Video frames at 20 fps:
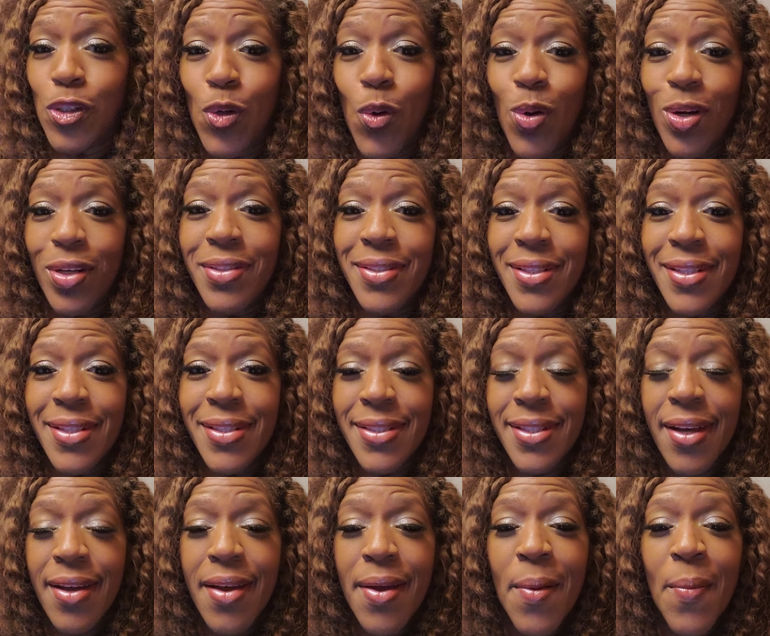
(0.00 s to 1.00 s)

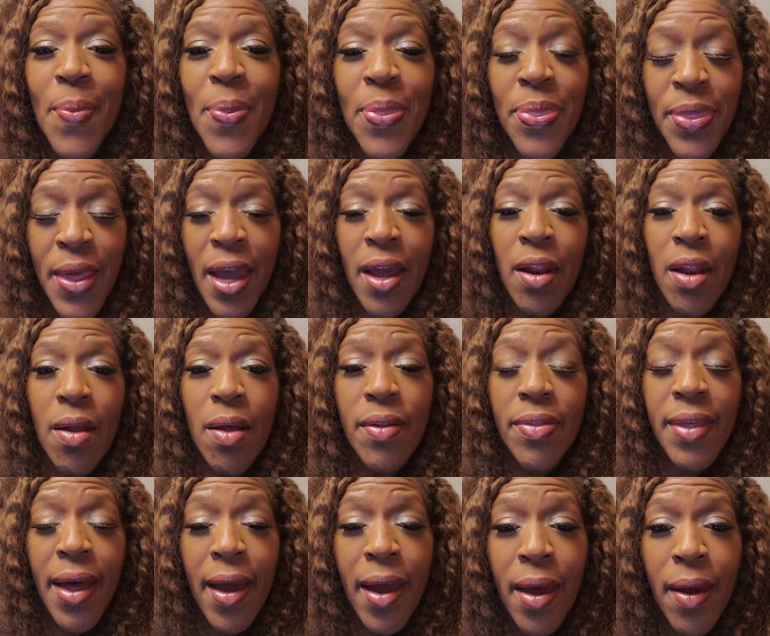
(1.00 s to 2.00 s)
sources, they
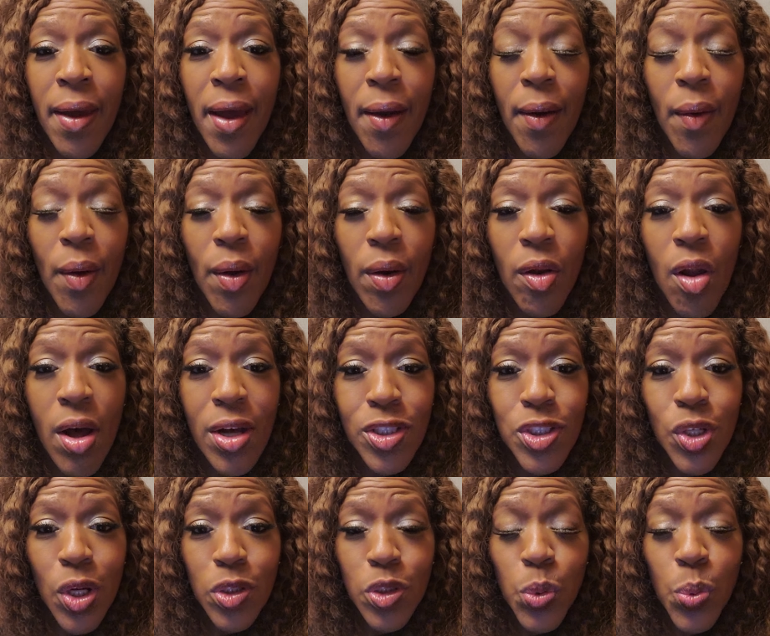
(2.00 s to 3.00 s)
they
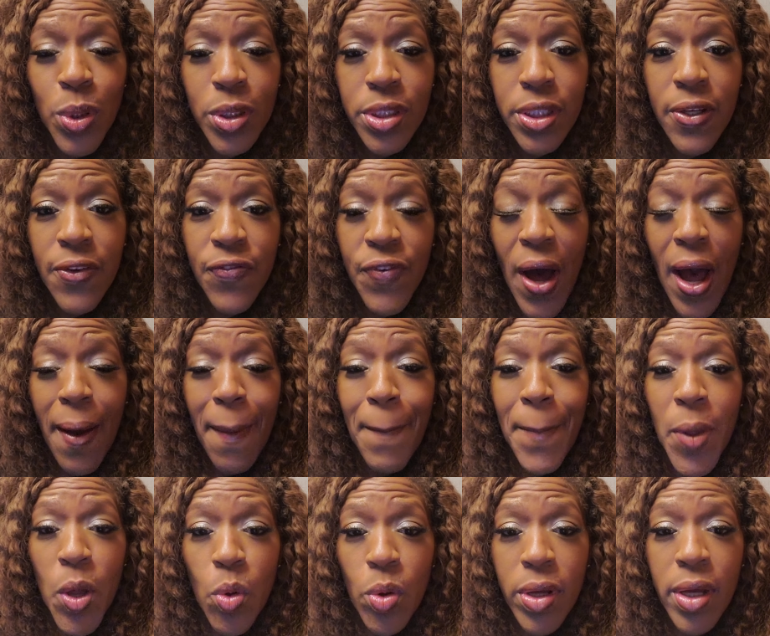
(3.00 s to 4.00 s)
lost twenty five
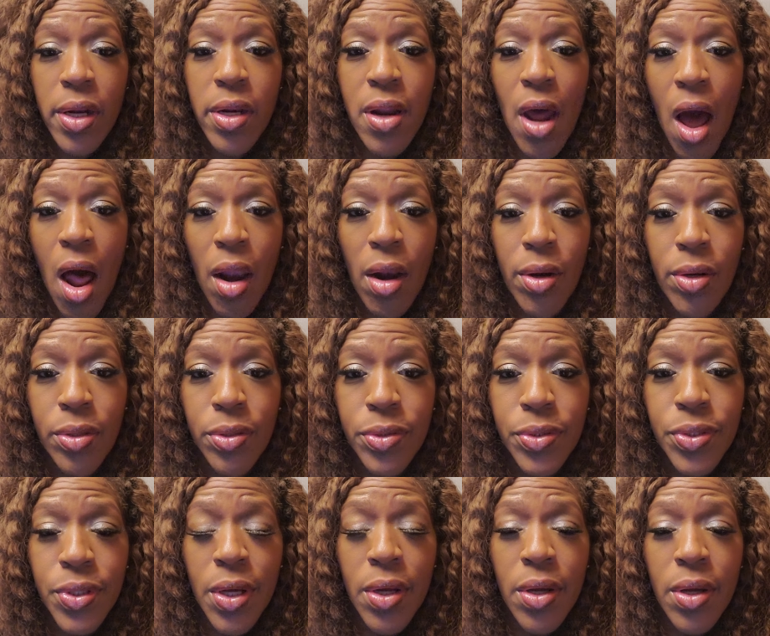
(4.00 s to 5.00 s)
million
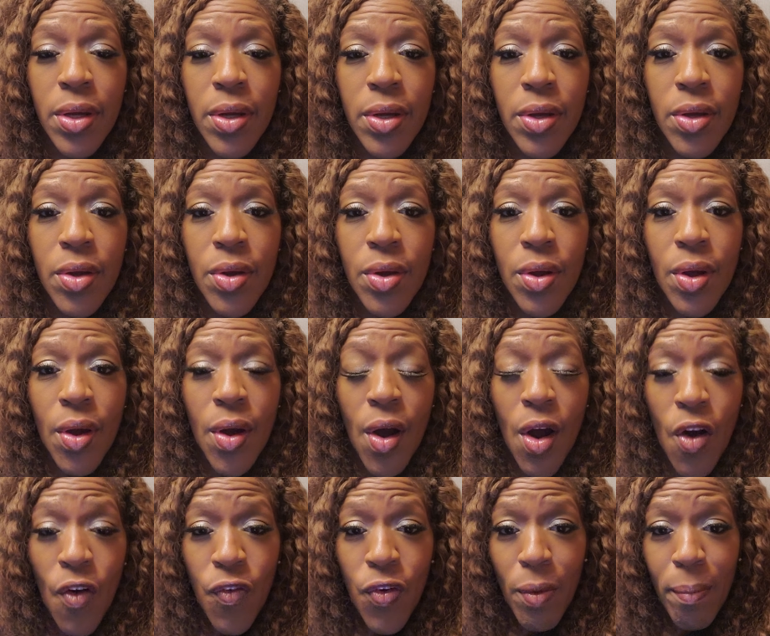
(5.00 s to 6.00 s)
dollars
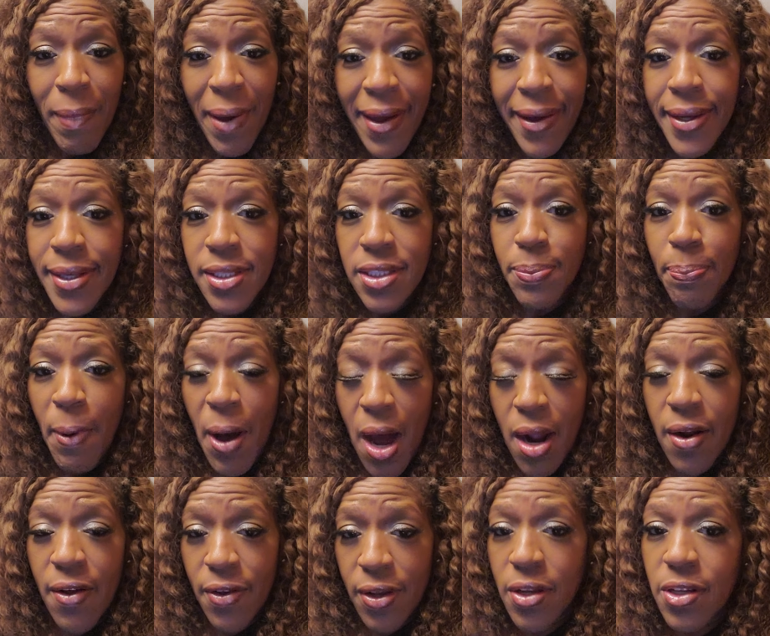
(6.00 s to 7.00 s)
over Meghan's
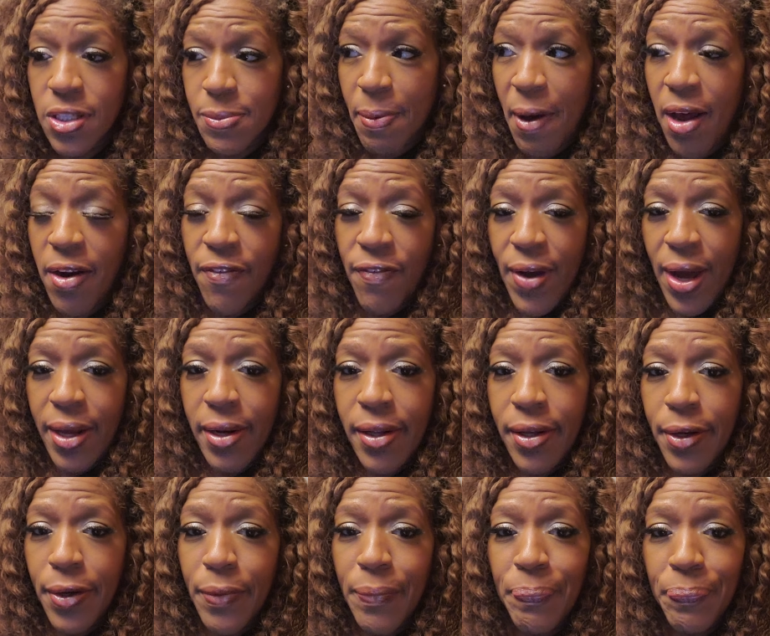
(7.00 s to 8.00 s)
Spotify
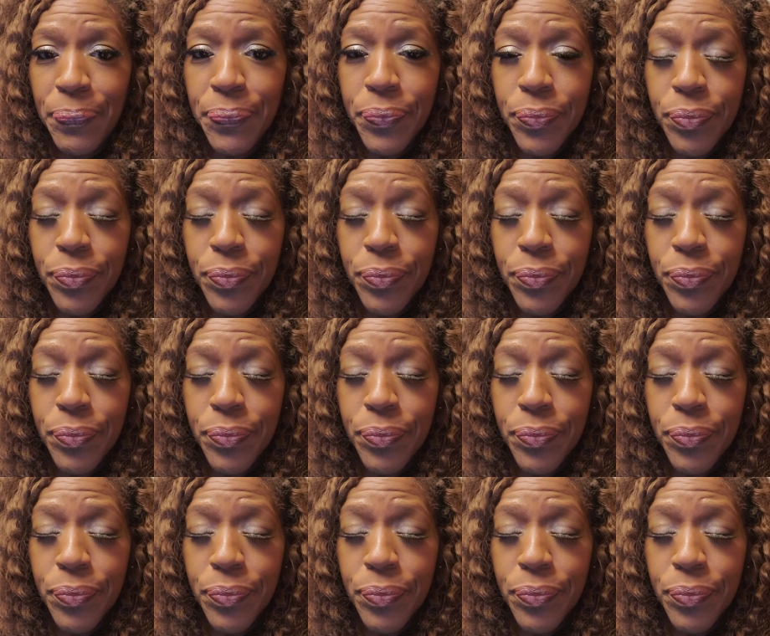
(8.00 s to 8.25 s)
deal.